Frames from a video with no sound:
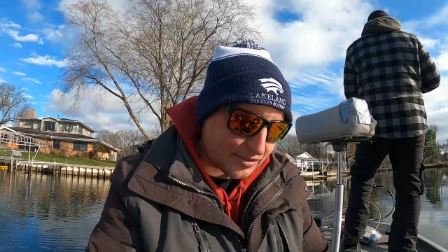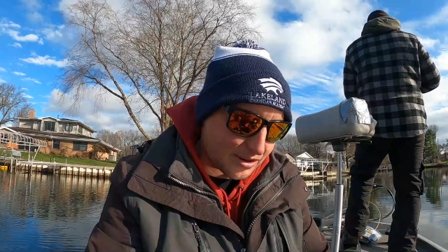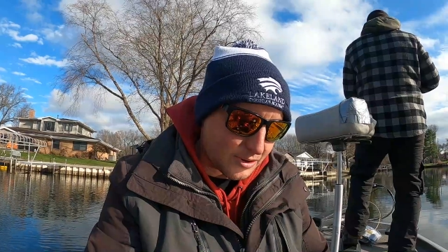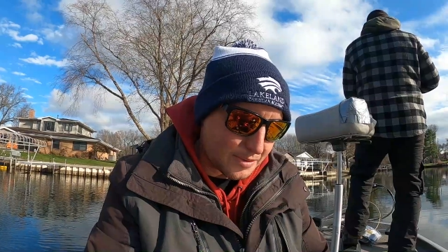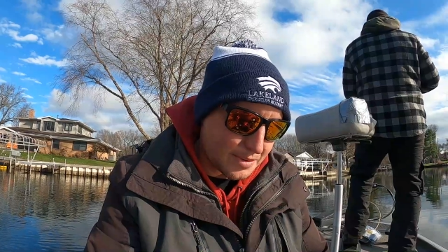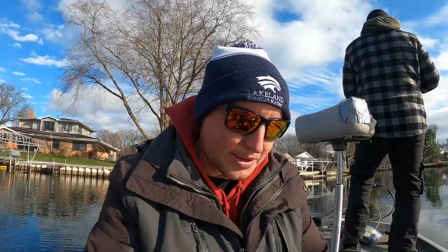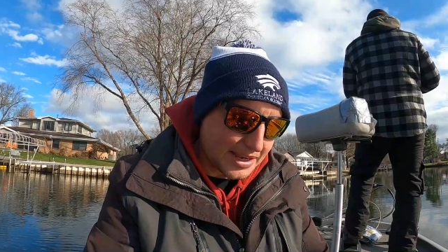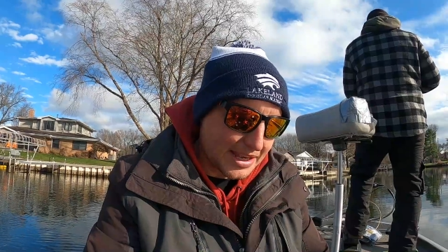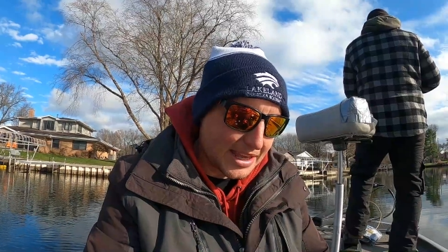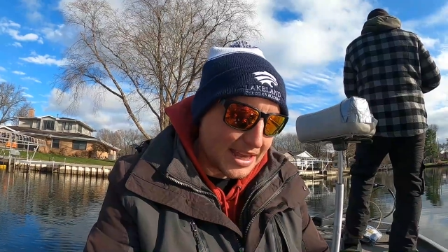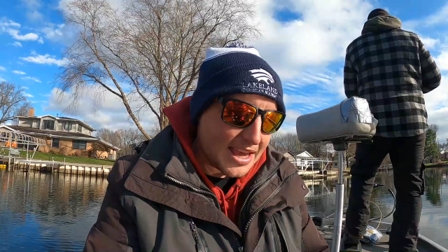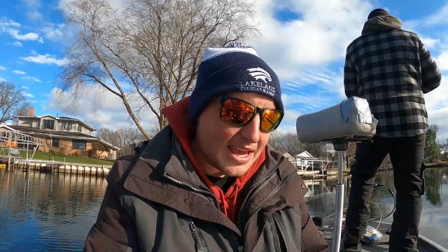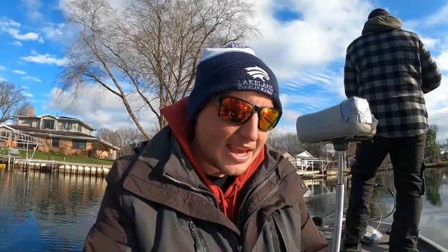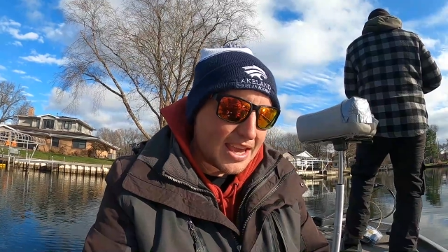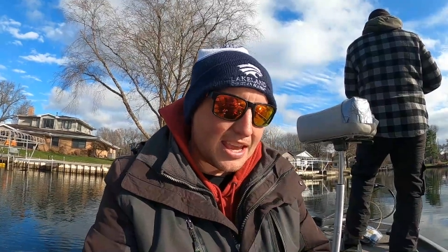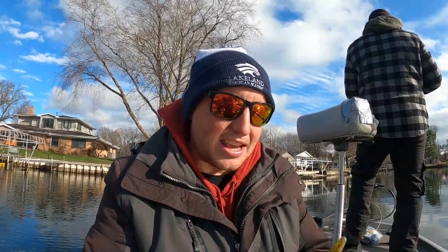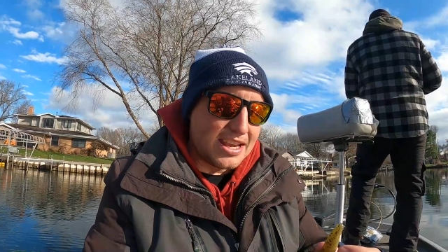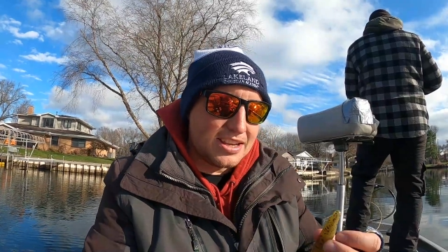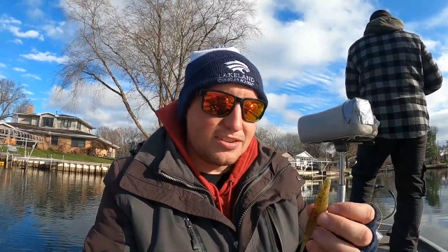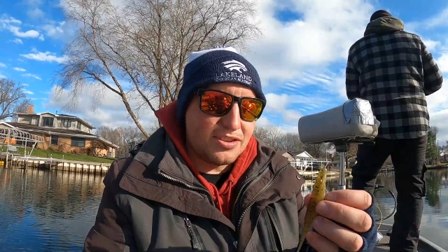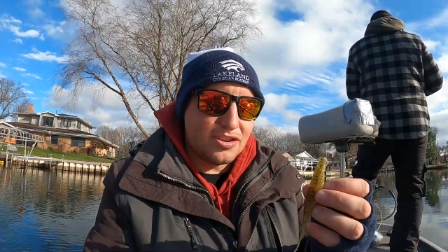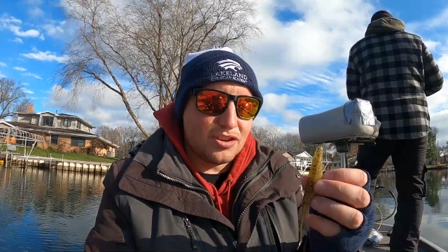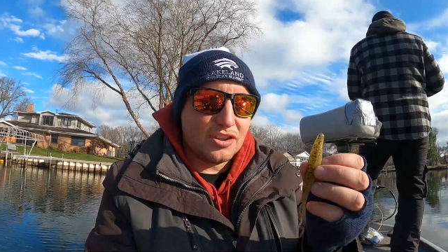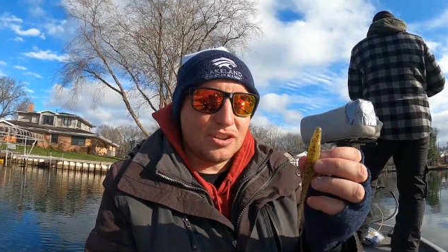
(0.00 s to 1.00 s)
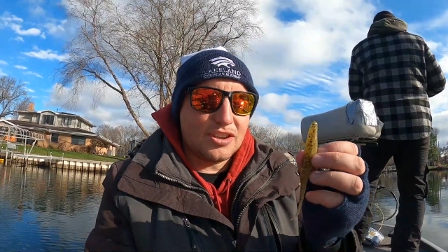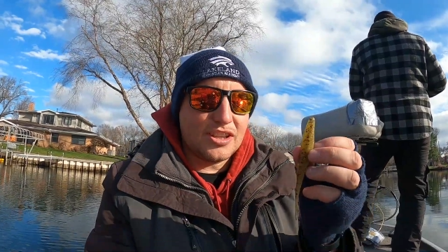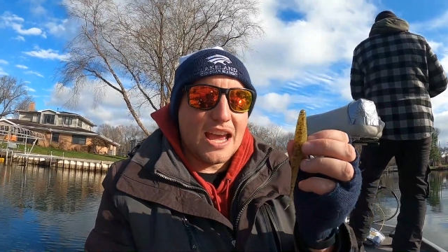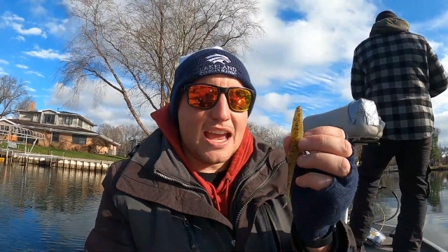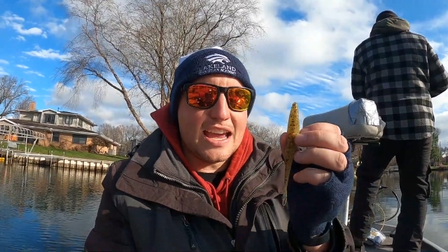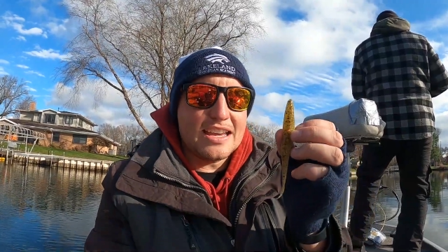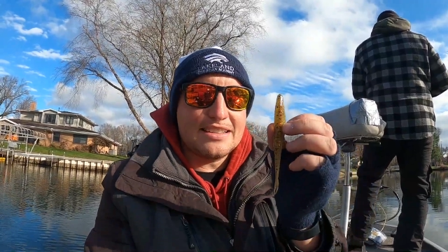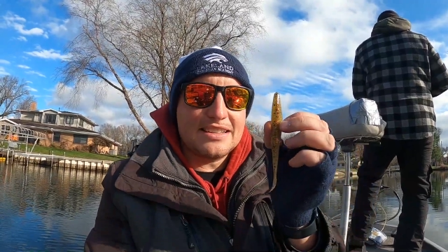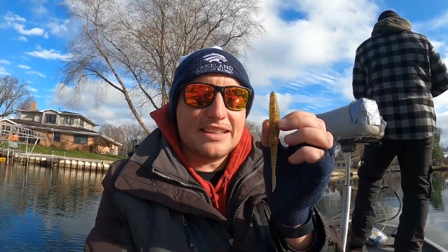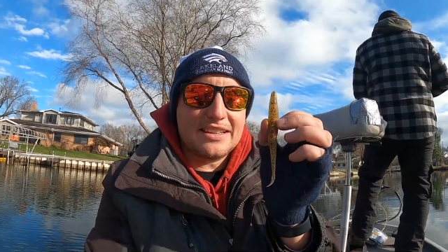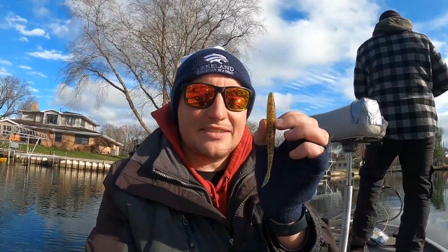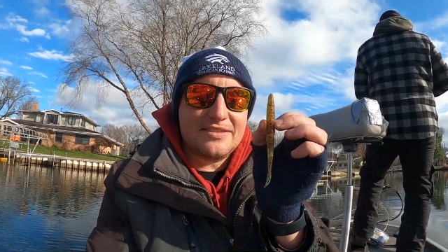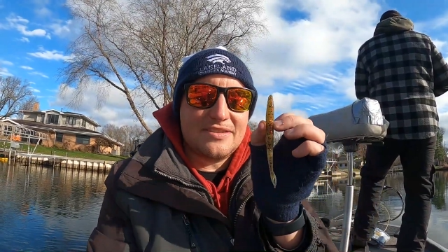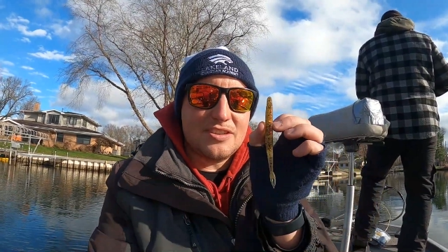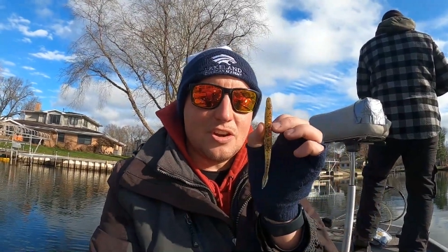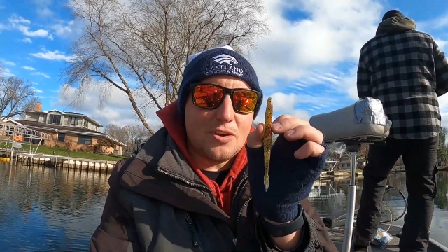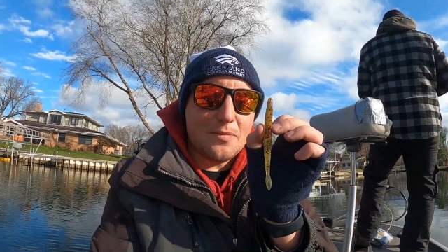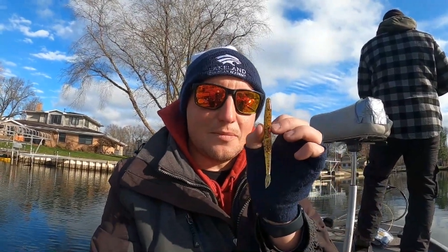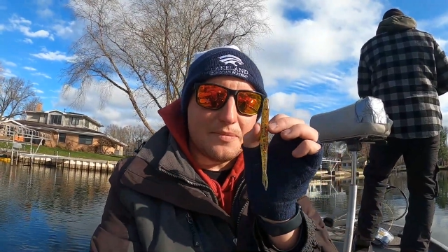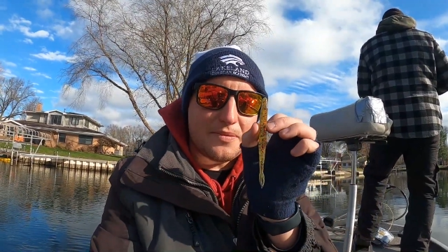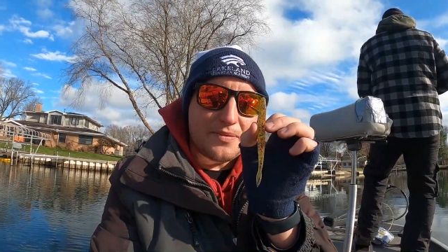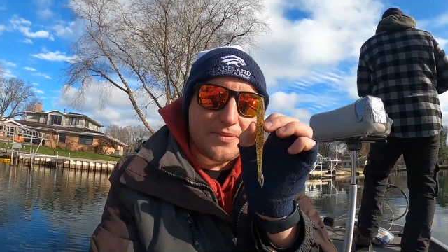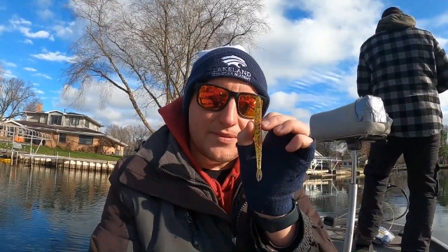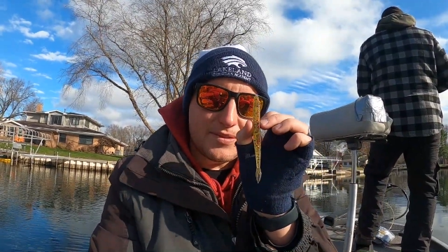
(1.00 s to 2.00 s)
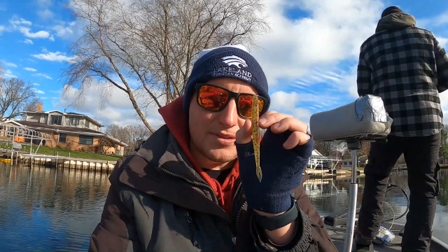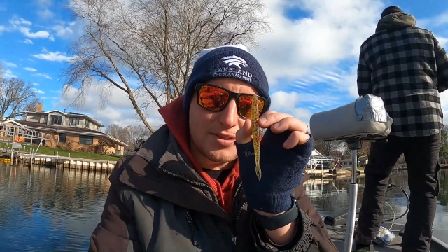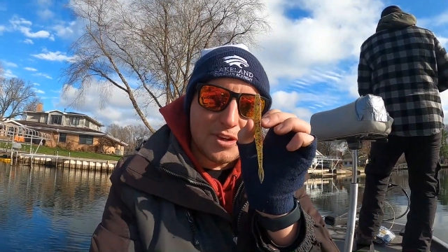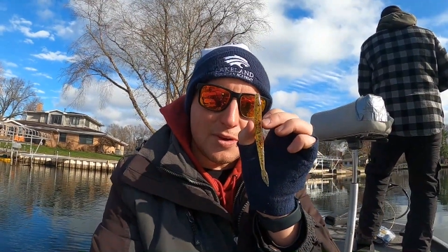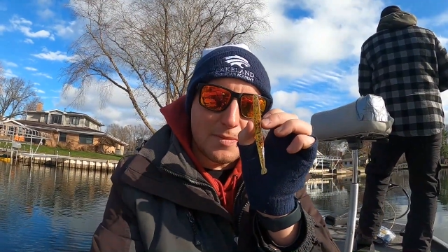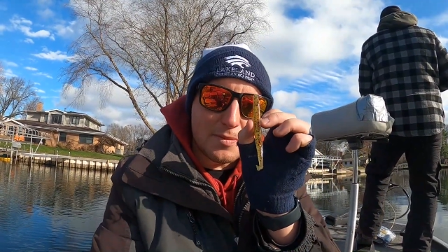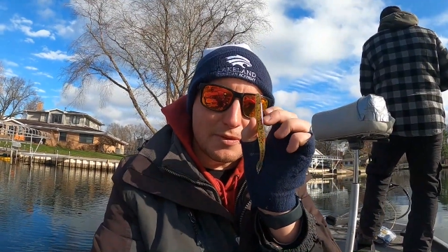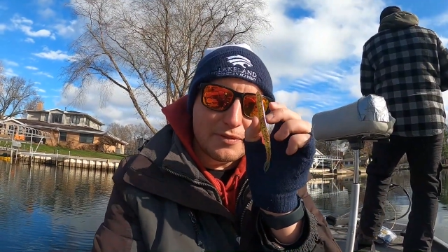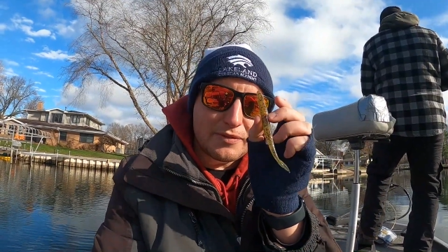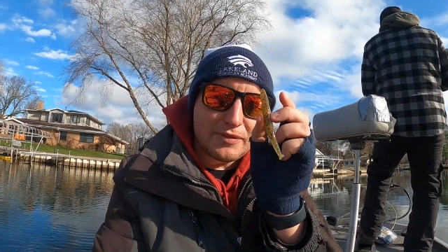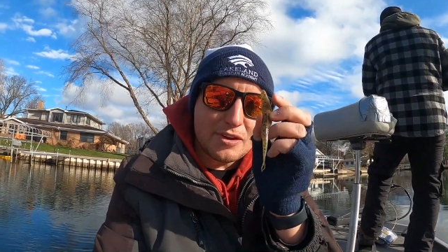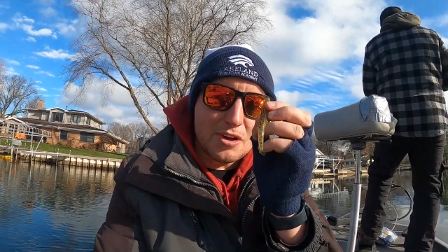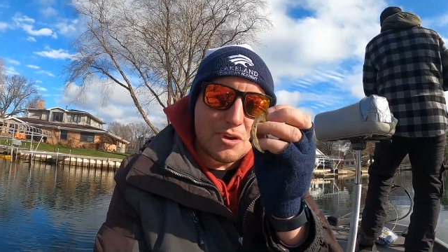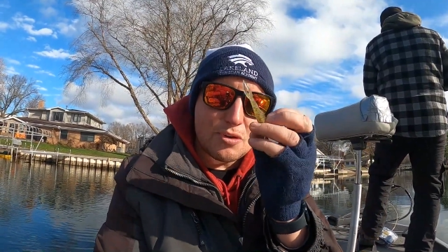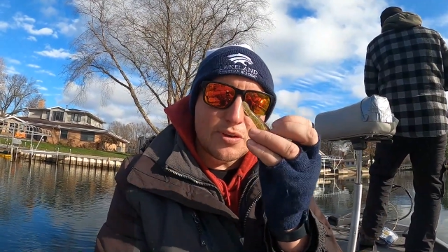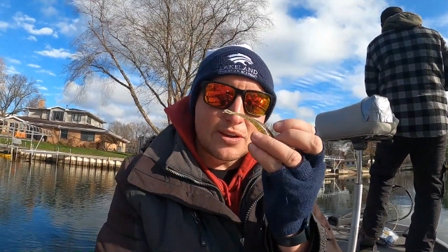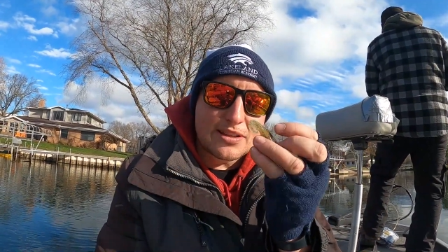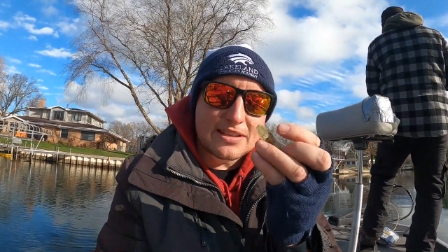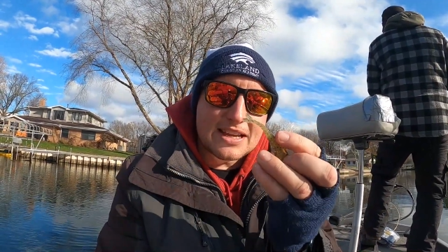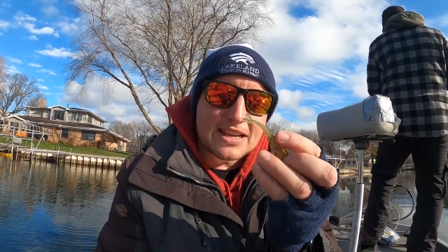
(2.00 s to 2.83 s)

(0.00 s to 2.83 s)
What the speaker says: throwing is your classic Zoom Super Fluke.